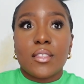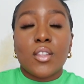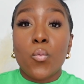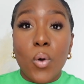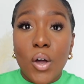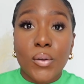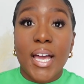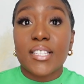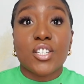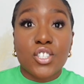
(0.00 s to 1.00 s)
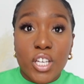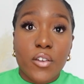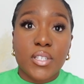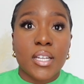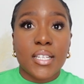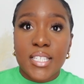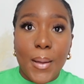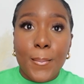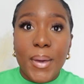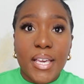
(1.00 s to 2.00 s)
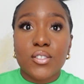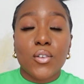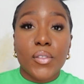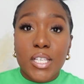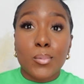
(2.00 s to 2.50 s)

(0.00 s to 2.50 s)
the world had to shift and adapt based on this